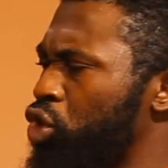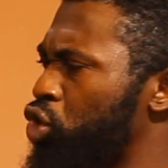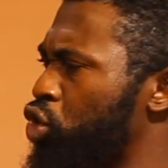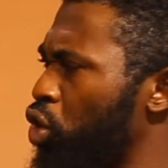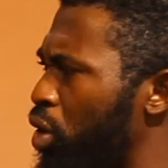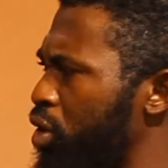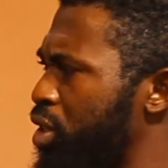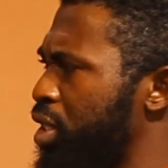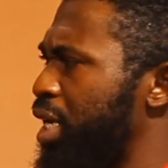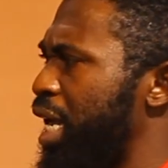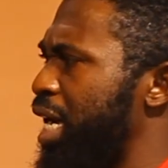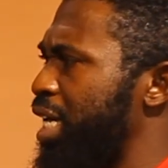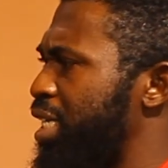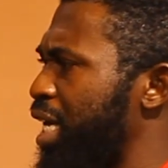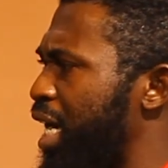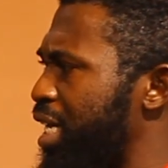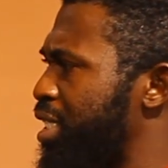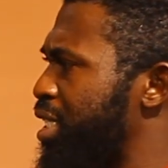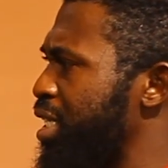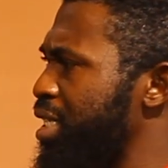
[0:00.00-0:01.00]
just like
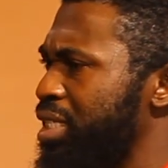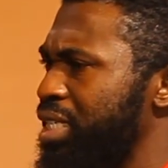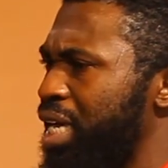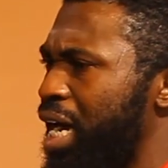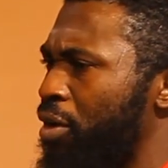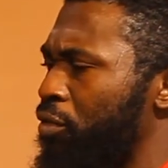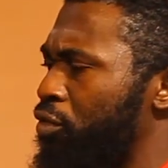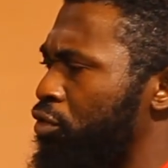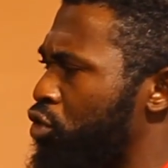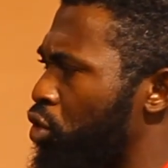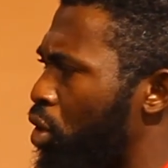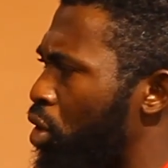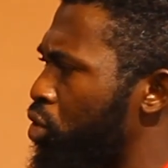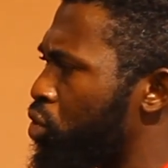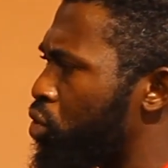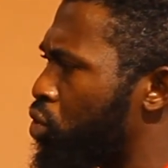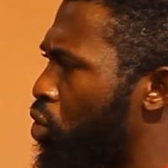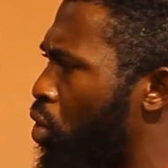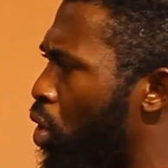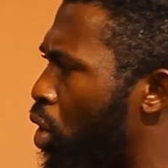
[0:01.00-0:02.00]
that. Things have
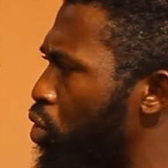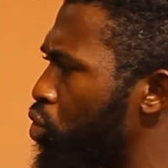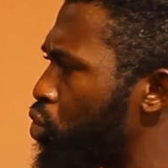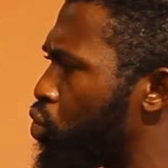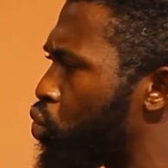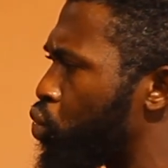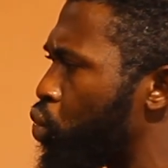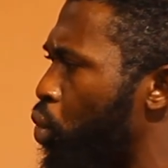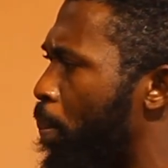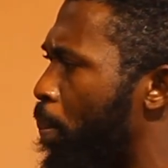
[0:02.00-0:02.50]
just gone so